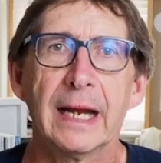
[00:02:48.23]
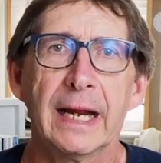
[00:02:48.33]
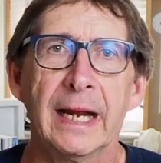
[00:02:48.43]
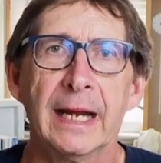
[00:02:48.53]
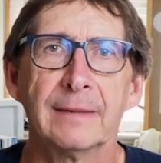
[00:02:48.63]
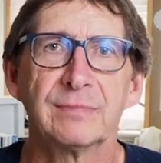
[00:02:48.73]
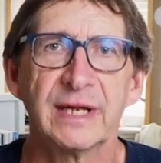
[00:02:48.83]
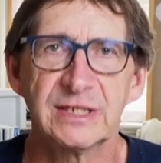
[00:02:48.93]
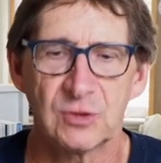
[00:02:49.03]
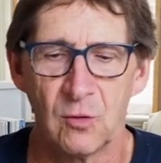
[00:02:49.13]
and
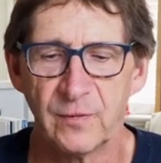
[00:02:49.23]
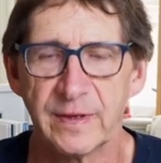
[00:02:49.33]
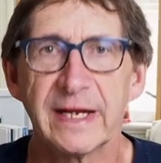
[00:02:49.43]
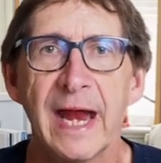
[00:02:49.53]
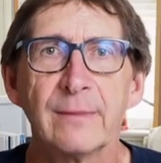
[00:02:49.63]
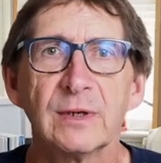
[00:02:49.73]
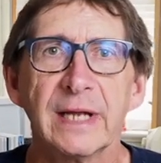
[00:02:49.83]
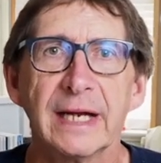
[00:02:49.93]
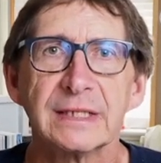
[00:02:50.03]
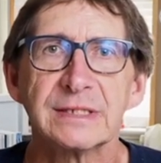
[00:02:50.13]
placed over the camera
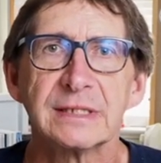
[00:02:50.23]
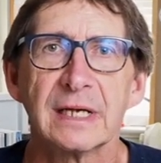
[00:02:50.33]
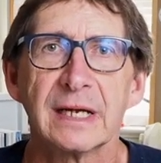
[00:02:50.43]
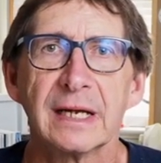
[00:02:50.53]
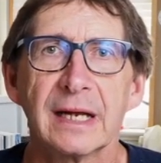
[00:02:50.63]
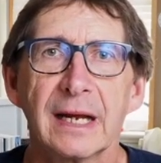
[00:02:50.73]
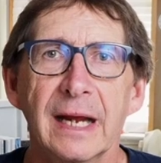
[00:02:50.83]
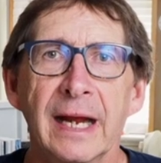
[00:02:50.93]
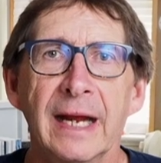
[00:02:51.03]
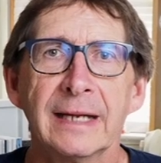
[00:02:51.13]
lens
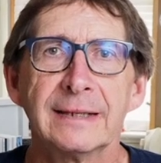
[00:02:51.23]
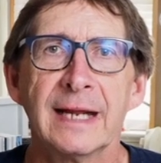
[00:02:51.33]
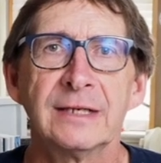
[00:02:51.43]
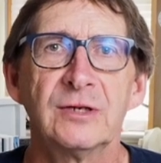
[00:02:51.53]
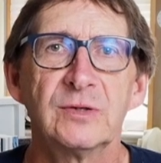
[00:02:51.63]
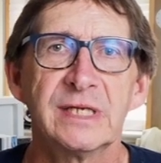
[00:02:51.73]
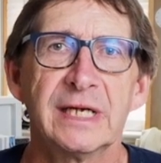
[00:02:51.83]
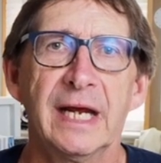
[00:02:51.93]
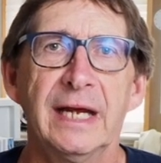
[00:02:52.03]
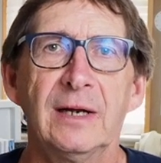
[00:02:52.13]
and then
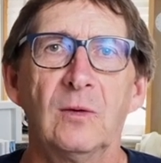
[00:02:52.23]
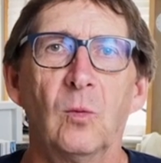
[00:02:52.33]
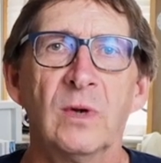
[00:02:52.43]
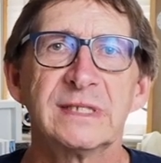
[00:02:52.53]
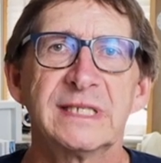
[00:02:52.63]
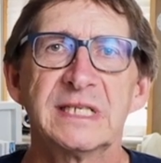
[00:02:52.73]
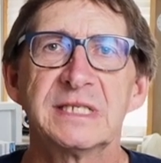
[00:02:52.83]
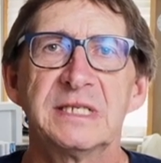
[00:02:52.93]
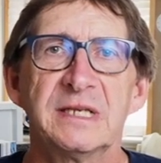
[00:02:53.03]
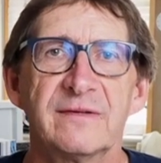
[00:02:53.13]
using a
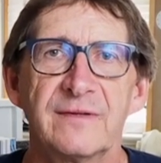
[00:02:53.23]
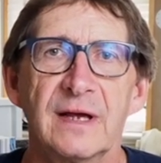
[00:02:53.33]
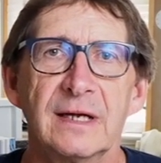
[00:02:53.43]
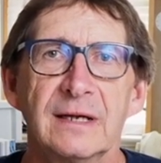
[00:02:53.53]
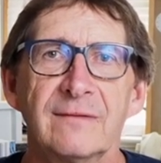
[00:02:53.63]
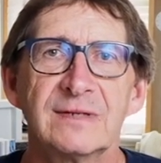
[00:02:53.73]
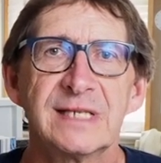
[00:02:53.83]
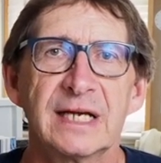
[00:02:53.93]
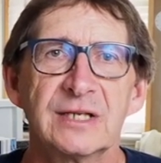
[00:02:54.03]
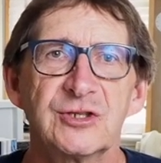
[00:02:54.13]
160th of a
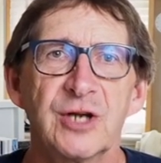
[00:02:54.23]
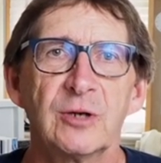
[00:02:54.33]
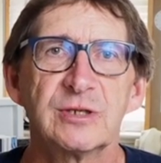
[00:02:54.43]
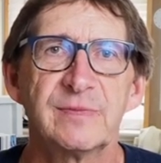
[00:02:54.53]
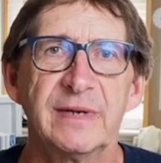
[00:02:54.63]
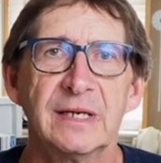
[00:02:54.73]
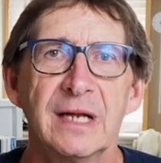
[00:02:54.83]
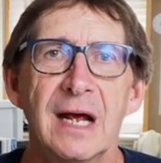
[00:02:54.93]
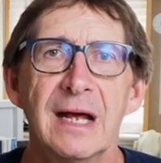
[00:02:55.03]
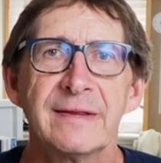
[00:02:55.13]
second shutter
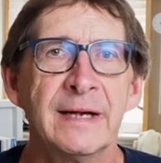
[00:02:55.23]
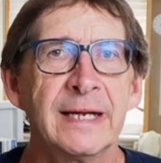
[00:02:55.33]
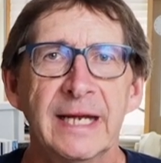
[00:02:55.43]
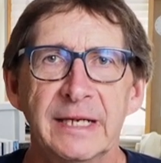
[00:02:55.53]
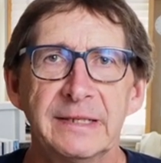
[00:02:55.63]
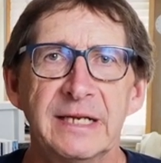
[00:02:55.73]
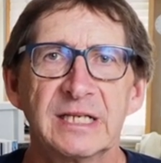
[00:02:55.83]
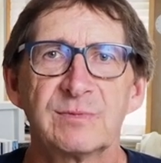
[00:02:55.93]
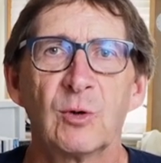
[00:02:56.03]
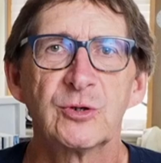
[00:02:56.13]
speed, then I get the
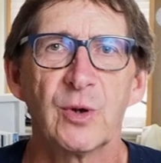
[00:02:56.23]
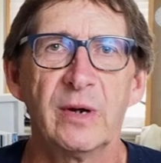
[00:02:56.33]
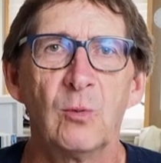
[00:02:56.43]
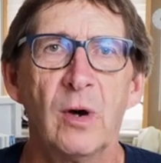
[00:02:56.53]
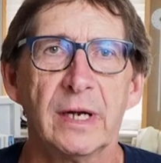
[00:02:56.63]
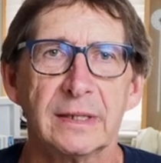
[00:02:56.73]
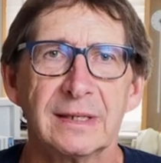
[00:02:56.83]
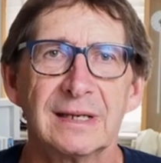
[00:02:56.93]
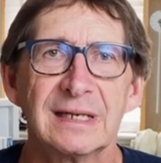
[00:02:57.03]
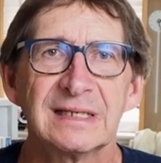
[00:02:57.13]
exposure I want.
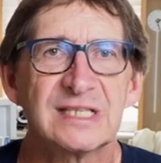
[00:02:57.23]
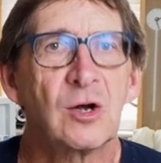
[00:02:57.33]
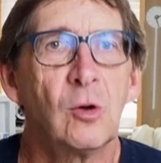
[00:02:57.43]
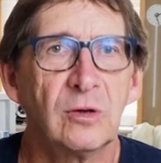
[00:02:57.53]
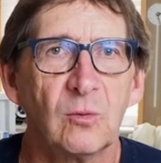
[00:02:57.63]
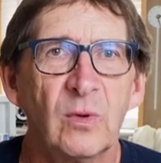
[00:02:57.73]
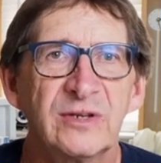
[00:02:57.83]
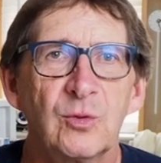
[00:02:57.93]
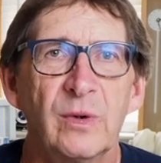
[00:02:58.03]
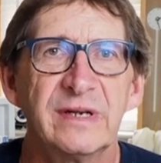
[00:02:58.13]
Let's call it
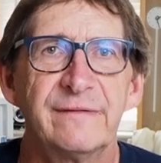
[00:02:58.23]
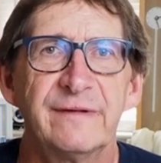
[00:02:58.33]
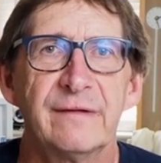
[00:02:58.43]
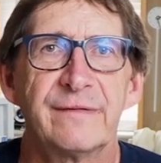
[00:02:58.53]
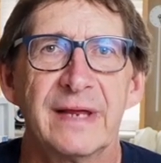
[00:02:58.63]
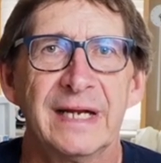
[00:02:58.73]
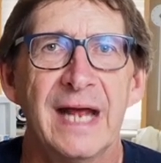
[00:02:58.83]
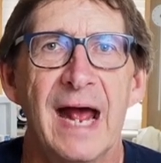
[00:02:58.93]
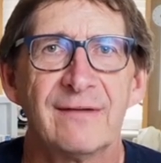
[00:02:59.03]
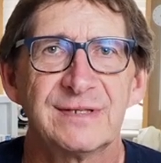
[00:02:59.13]
125th and
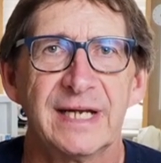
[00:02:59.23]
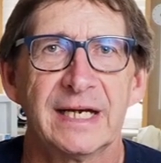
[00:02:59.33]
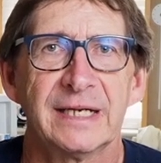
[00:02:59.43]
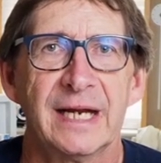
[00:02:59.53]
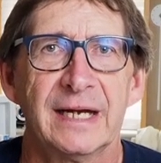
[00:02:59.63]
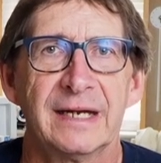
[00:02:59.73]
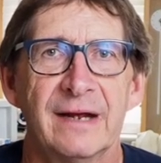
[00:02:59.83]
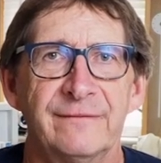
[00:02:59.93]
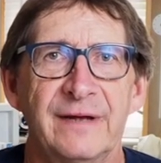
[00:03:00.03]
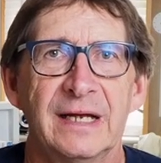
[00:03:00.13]
a half second at
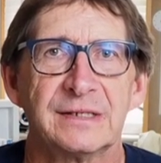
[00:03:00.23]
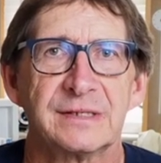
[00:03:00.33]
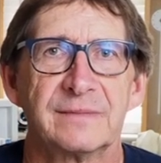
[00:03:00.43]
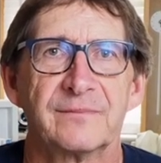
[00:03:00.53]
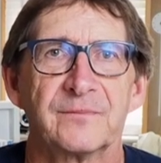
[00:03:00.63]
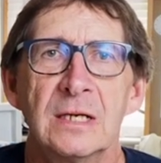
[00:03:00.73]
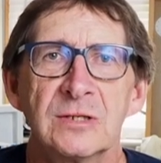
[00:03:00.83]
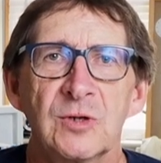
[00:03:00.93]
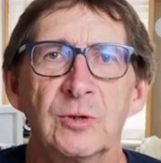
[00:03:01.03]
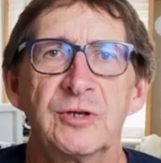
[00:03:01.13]
f8.
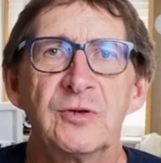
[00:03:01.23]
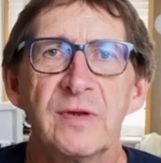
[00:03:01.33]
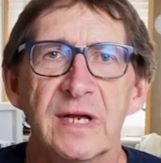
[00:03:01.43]
So to do